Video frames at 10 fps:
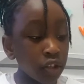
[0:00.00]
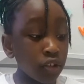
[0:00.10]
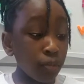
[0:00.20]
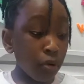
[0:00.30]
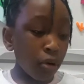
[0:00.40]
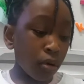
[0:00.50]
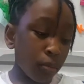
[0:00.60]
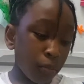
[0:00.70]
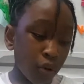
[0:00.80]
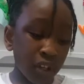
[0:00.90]

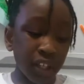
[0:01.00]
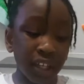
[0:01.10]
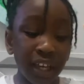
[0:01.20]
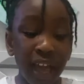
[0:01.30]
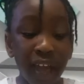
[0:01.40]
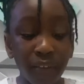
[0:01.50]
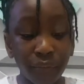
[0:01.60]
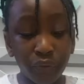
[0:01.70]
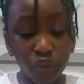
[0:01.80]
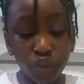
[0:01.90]
"Tomorrow morning
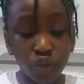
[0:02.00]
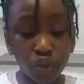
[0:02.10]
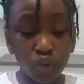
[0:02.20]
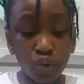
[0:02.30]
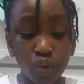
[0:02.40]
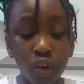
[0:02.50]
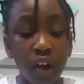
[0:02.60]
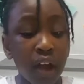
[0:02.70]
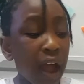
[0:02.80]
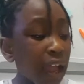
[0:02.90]
at Frog's school,
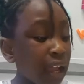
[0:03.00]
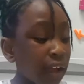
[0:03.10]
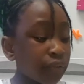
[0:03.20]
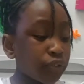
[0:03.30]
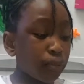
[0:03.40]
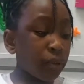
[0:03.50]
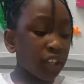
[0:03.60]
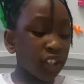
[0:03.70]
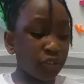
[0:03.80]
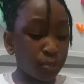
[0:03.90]
I have to
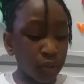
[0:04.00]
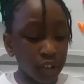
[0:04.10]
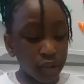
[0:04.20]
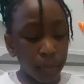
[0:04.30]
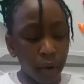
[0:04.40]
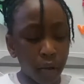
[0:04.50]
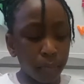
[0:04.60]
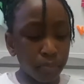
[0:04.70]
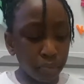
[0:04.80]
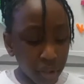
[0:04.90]
make a speech
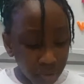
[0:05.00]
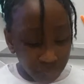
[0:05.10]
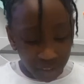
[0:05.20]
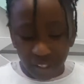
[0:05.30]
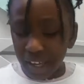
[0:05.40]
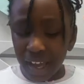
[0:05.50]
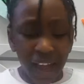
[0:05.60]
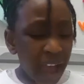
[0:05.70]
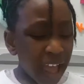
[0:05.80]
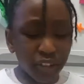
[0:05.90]
about breathing.
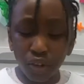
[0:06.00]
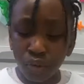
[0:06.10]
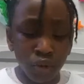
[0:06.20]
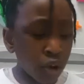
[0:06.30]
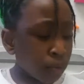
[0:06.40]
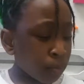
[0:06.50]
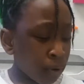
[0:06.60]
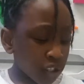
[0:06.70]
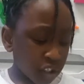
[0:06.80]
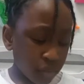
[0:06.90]
I don't
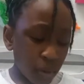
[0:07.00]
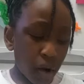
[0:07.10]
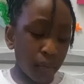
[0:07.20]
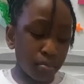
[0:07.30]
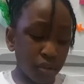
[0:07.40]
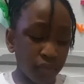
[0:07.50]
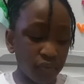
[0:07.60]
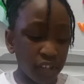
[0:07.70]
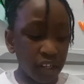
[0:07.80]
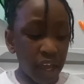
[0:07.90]
know much about
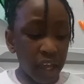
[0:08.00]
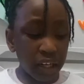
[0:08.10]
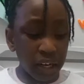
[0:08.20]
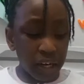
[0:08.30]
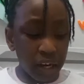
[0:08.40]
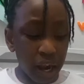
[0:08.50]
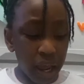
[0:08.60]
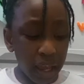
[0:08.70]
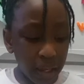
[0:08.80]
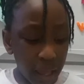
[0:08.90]
breathing. I
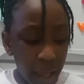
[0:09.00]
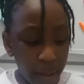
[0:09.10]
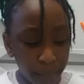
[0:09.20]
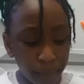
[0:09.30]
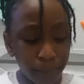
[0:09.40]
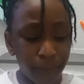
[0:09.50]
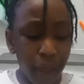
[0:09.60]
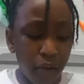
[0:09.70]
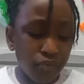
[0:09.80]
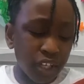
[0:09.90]
am
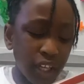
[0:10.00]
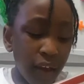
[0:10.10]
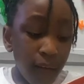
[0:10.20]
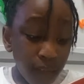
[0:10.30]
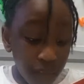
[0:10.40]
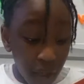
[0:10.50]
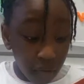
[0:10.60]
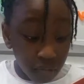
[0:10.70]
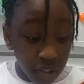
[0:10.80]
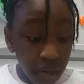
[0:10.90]
very,
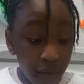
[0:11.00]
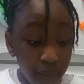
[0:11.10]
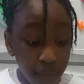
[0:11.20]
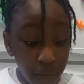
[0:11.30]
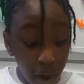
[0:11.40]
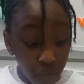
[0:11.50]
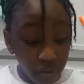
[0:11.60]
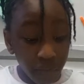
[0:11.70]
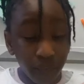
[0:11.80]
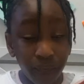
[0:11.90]
very,
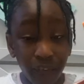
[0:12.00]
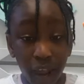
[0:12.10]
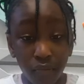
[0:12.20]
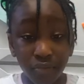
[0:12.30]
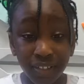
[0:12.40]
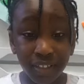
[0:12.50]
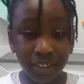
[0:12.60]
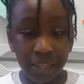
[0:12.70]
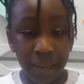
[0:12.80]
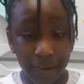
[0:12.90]
very, very
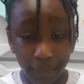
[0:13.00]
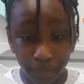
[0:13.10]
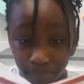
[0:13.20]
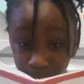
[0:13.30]
scared."